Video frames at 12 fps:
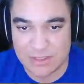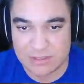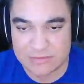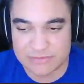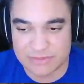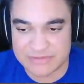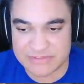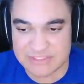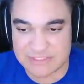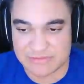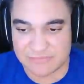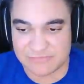So let's see
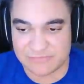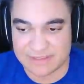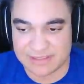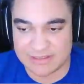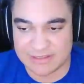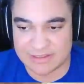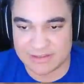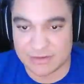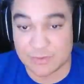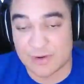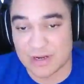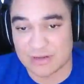how the flat line, or
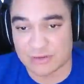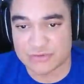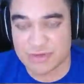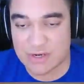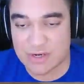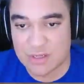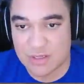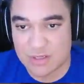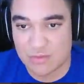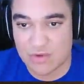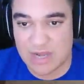Prowler, sorry, will